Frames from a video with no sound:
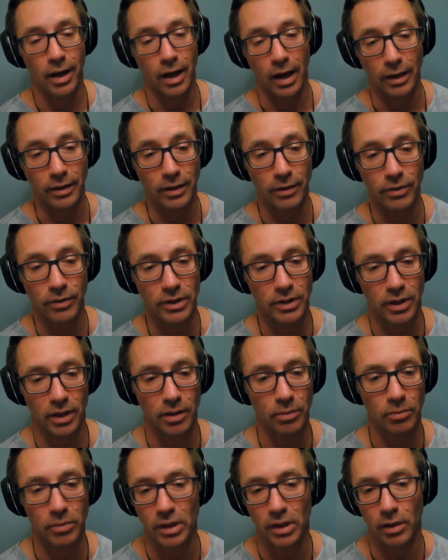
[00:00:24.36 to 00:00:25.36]
I never did
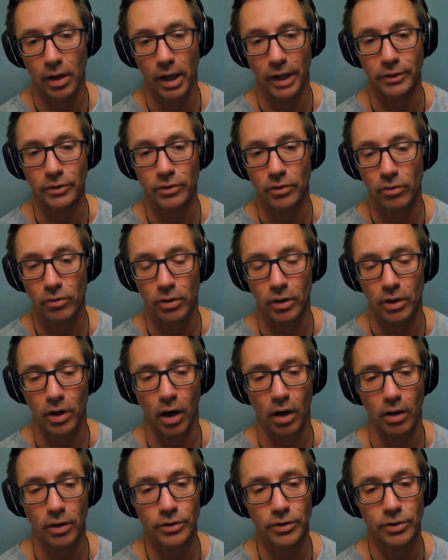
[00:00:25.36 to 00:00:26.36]
them in high school or
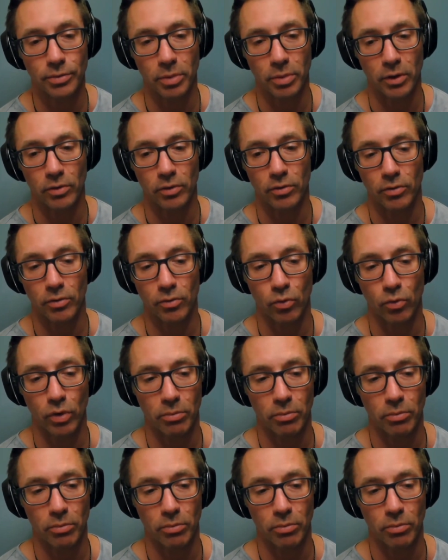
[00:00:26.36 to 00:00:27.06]
college, but when